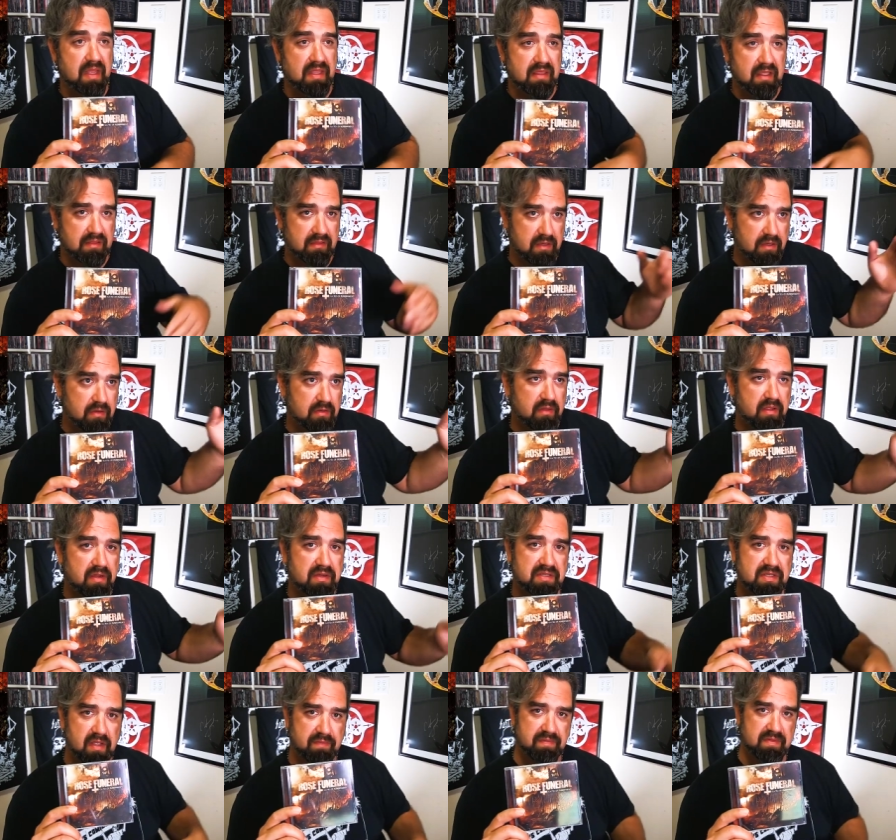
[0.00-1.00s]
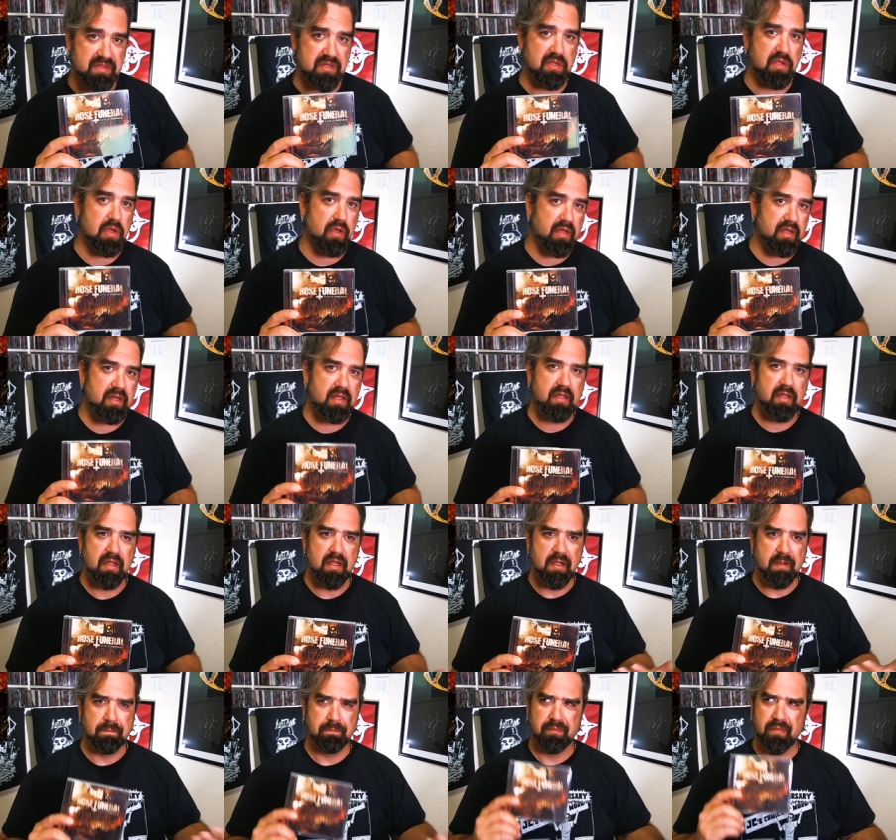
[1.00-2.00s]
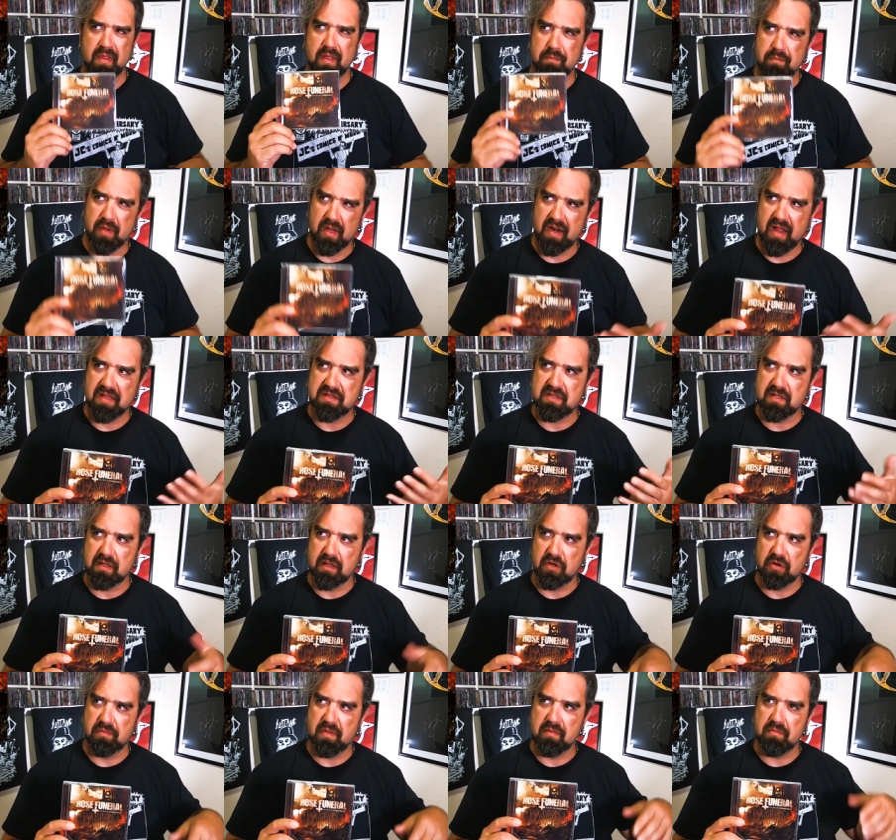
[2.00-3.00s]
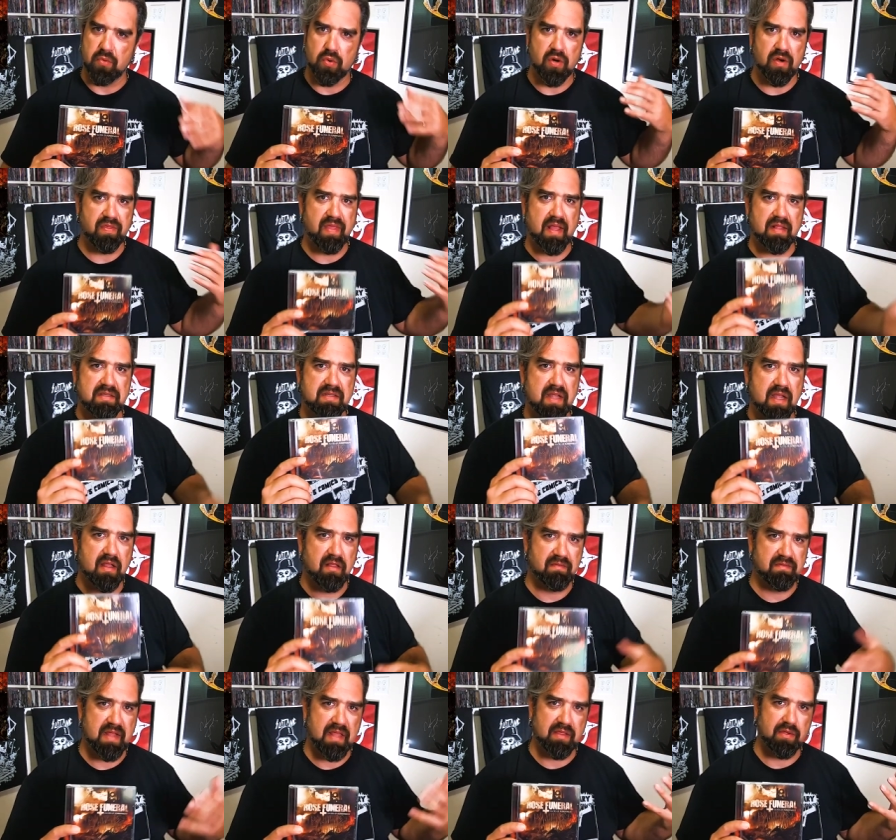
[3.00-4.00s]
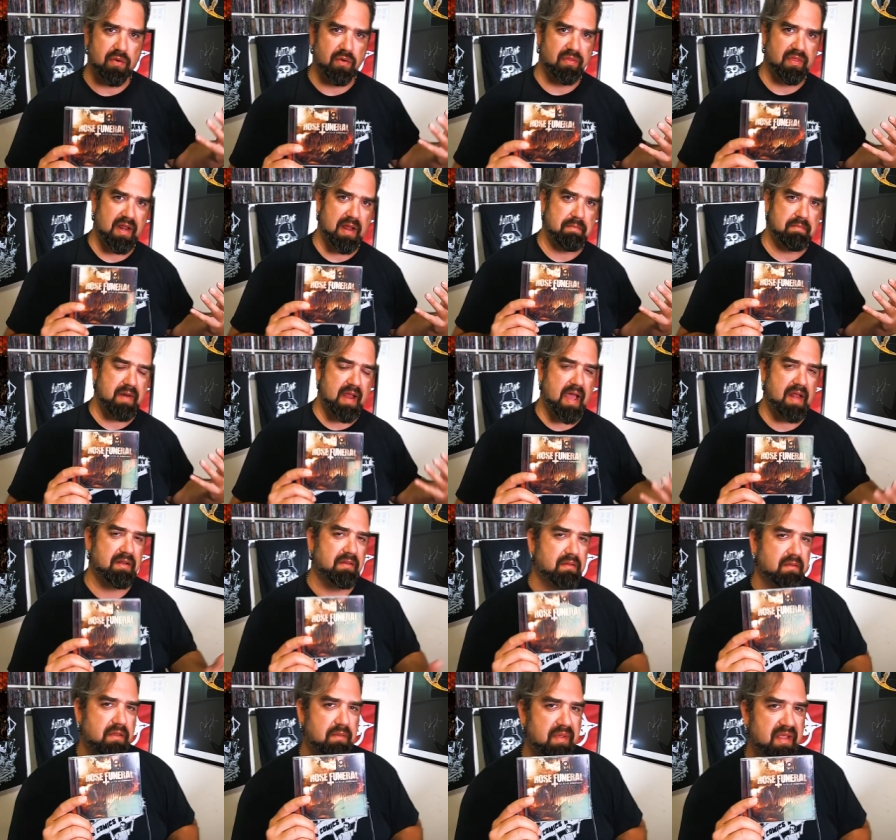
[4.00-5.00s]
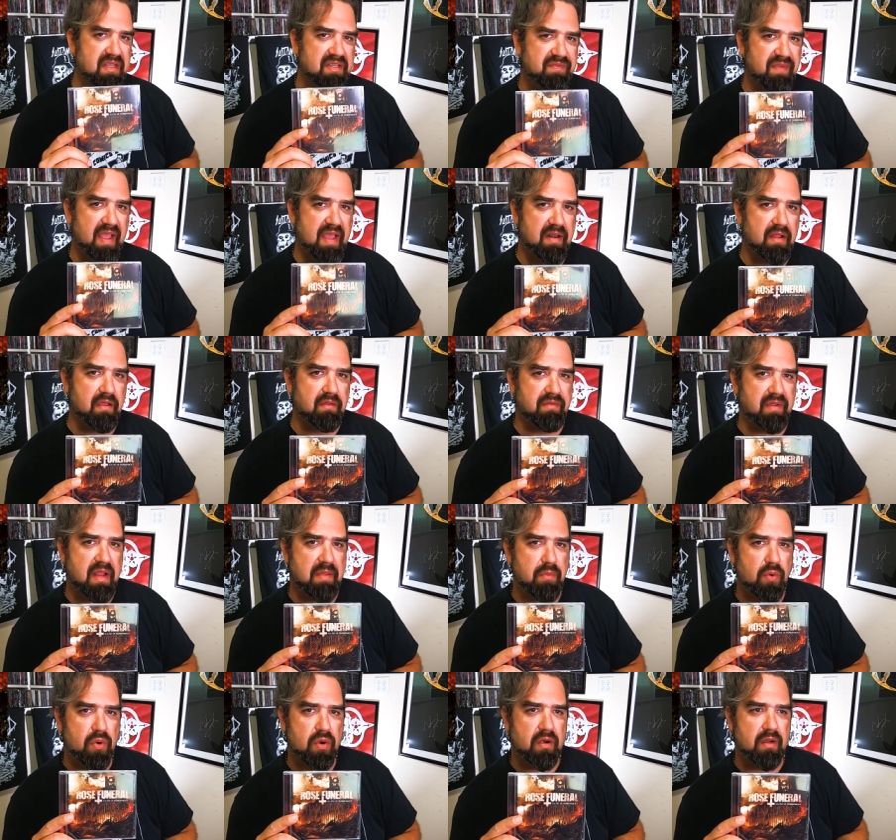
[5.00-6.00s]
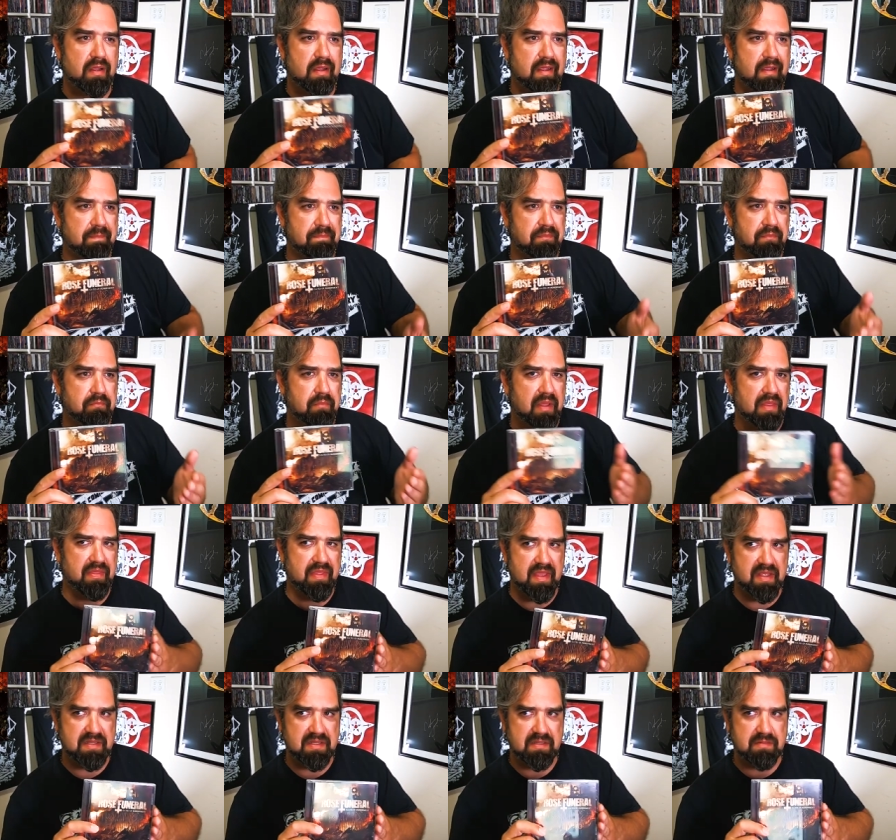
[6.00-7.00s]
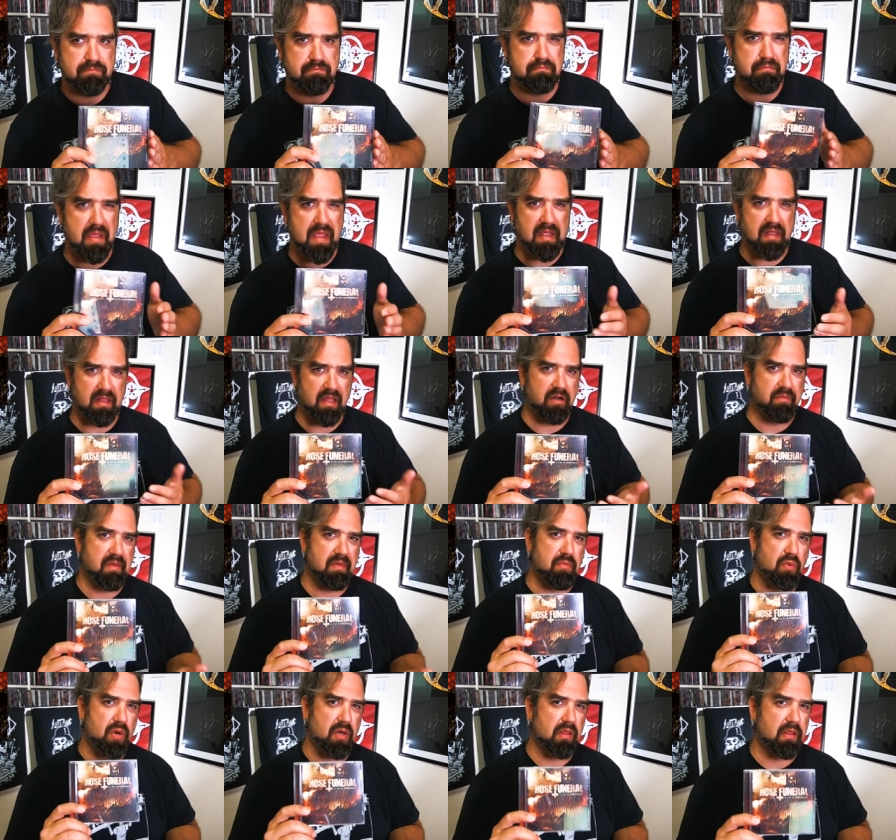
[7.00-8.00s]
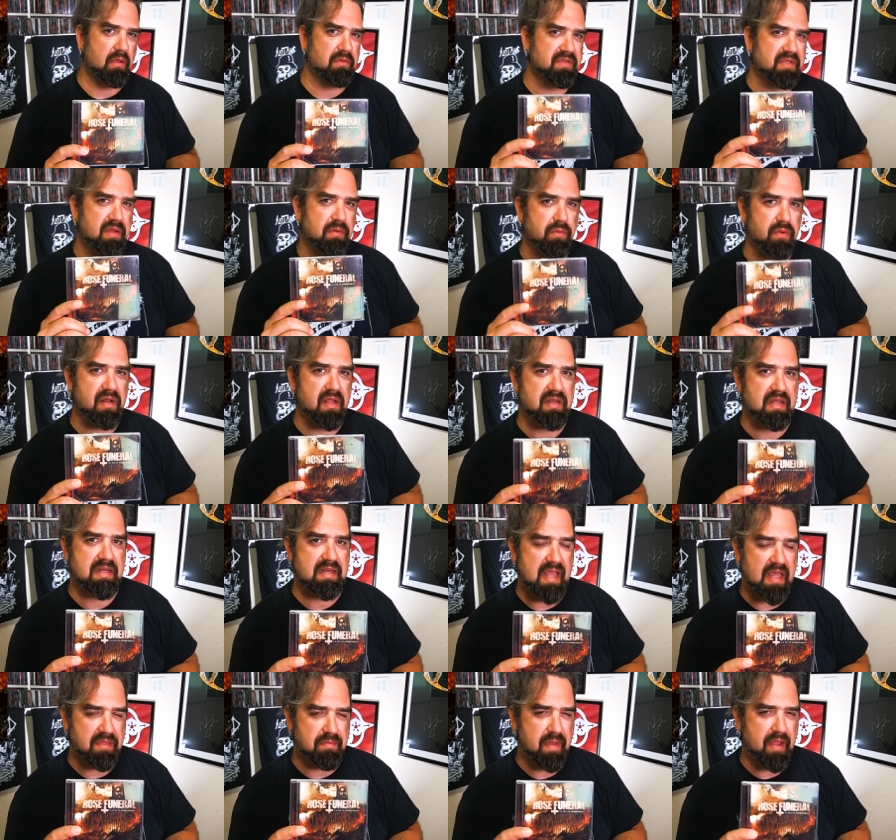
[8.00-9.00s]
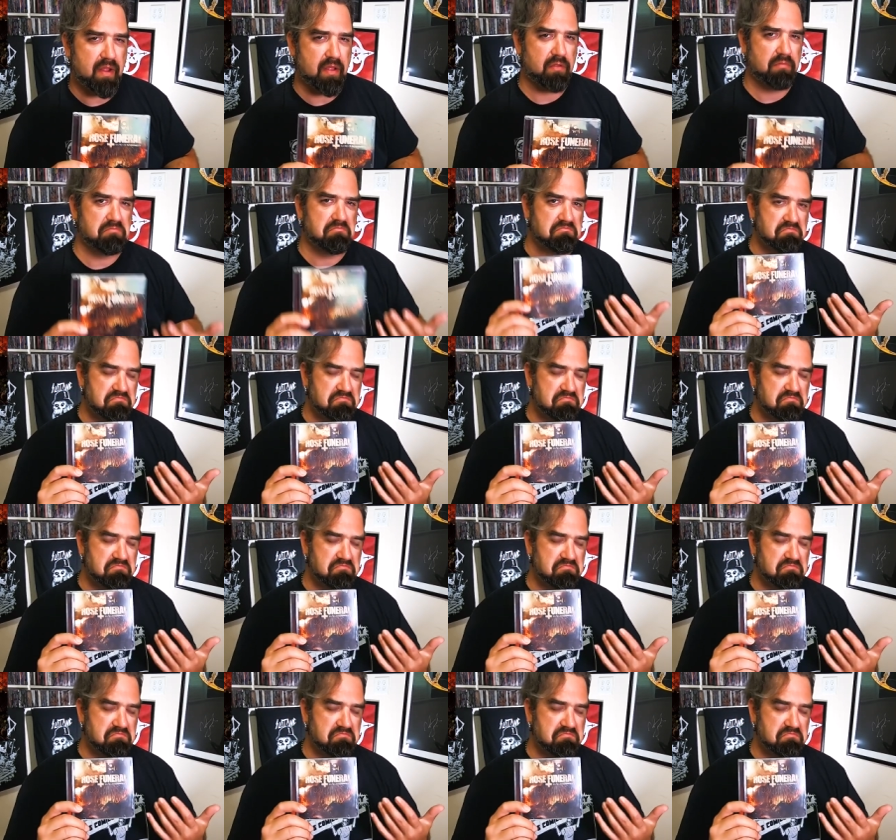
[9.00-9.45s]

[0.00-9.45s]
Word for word: I think their earlier stuff is good, but it's a little bit more of that style of deathcore that I'm not the biggest fan of anymore. But this being a little bit more closely rooted to death metal,